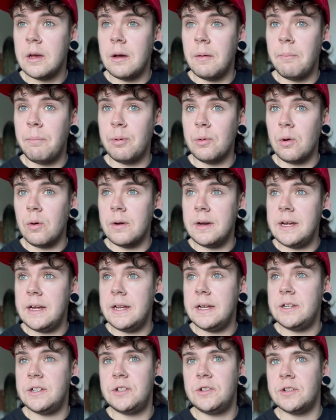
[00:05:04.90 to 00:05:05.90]
but
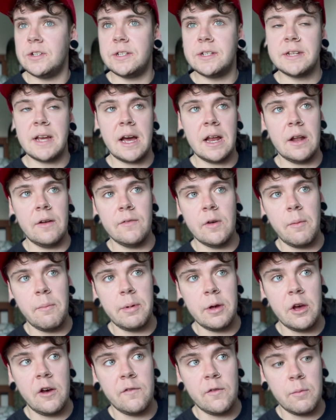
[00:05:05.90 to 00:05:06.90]
it's just kind of a
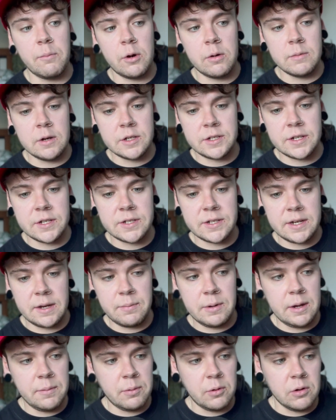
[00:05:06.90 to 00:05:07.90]
bit of a bummer to see
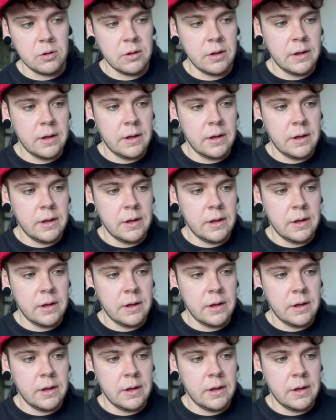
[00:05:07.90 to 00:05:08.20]
people